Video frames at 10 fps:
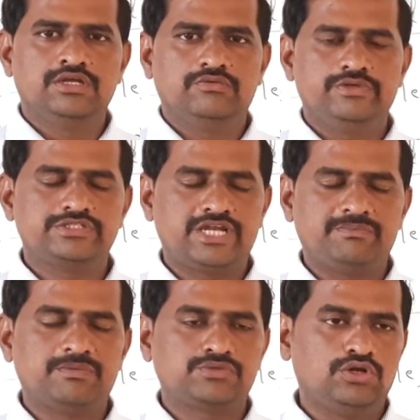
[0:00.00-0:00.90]
Which
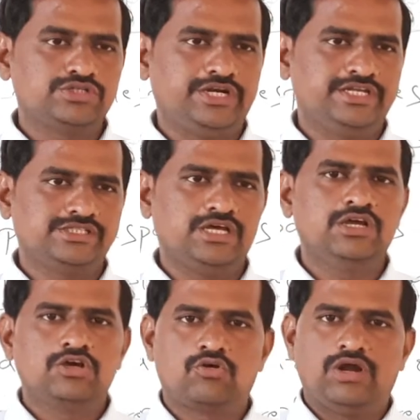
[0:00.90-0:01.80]
type of solution it is?
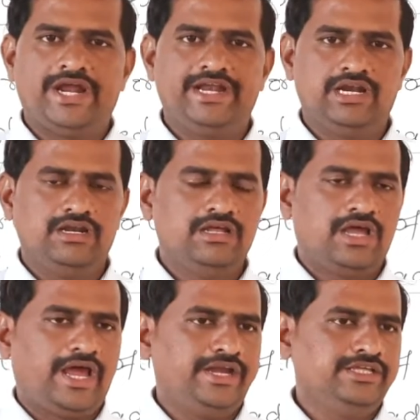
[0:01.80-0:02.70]
A colloidal,
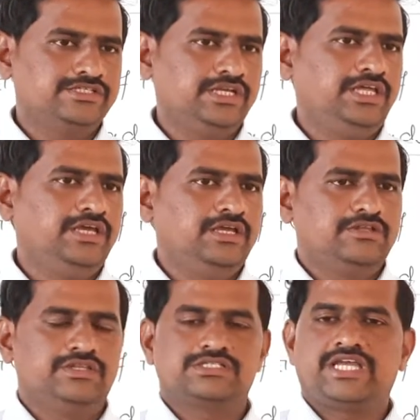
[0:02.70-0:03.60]
and easily
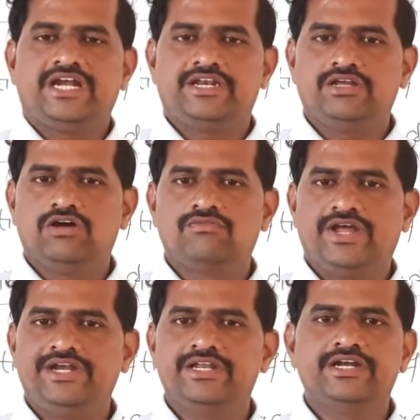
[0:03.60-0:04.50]
the scattering of
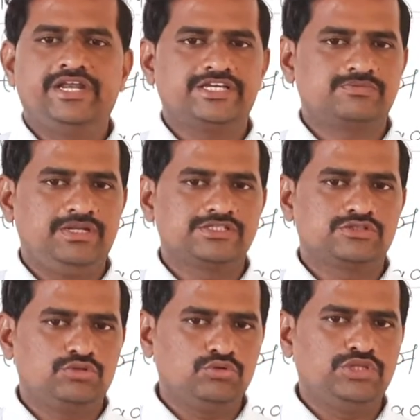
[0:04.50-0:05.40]
light takes place
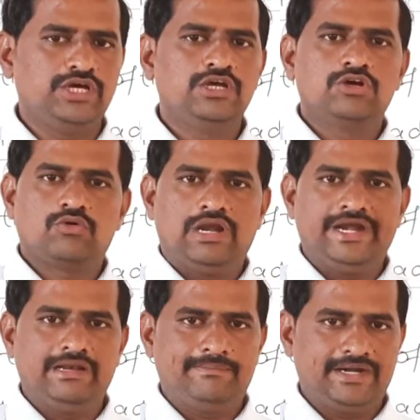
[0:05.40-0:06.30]
through the
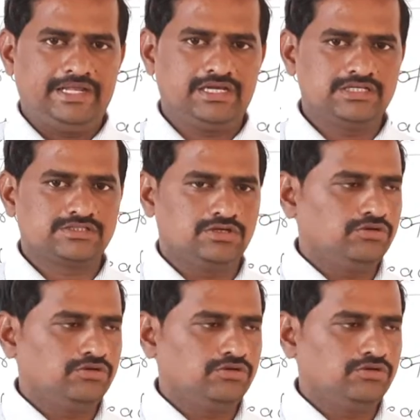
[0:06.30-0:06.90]
colloidal particles.